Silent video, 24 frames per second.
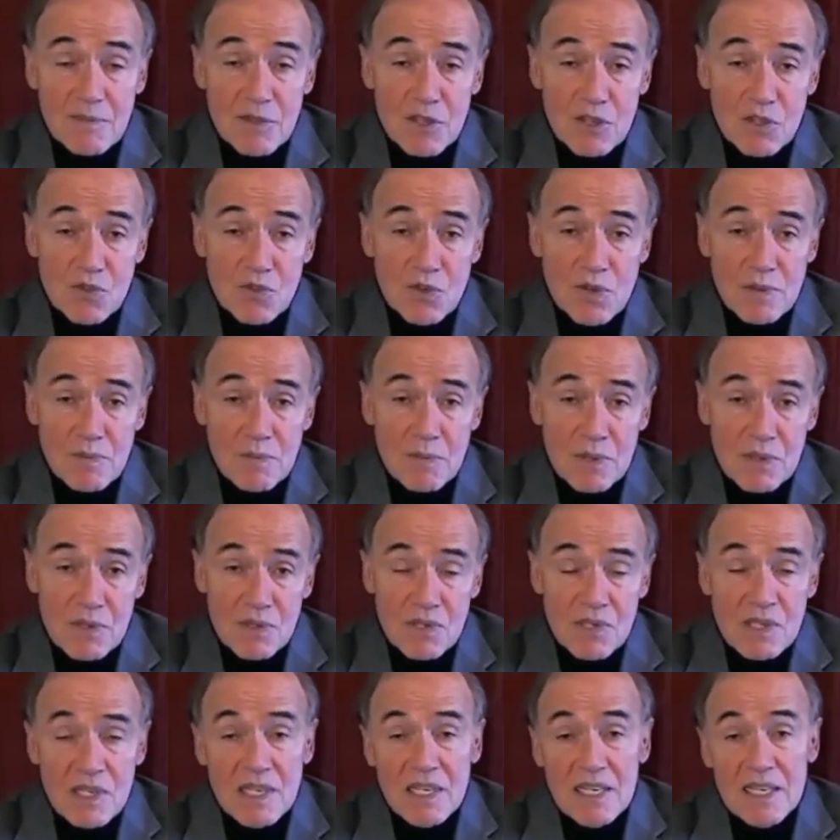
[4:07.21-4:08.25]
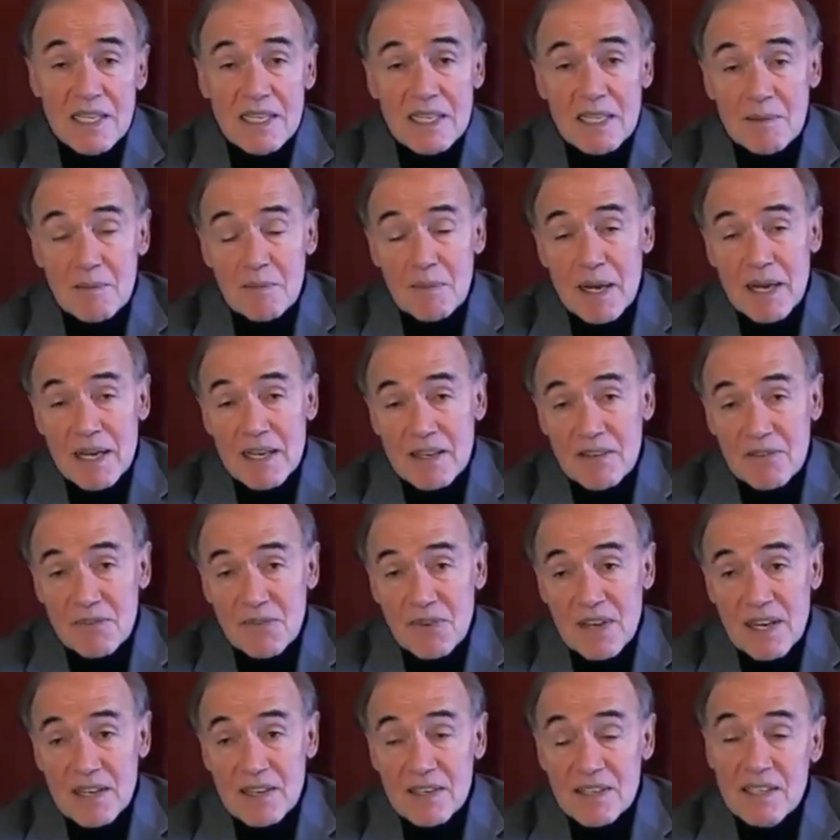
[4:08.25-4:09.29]
of the treatments that might
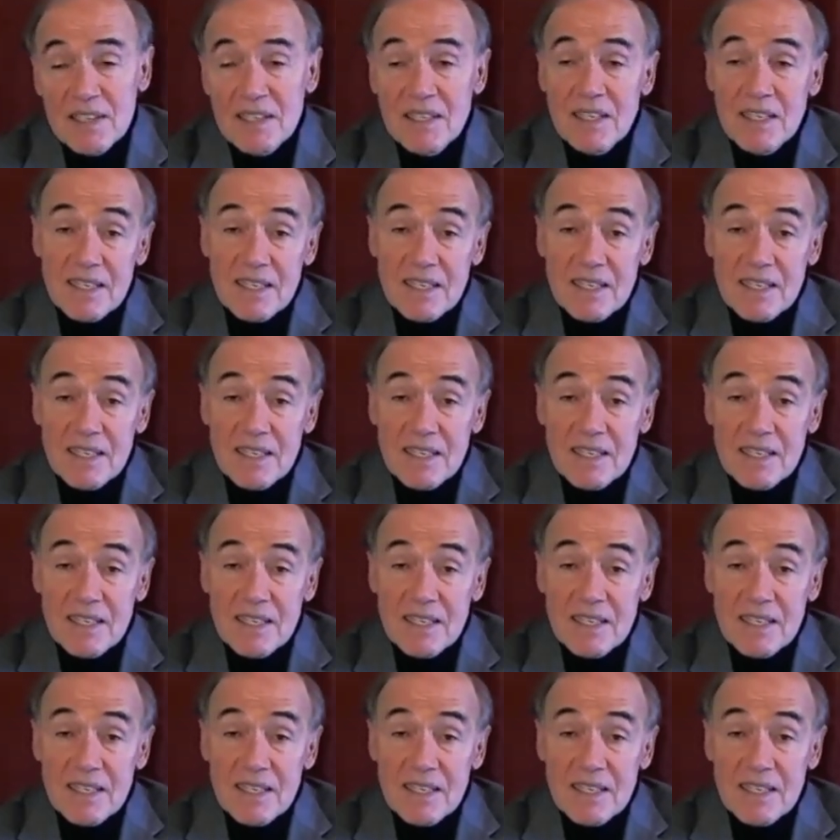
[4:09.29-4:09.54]
affect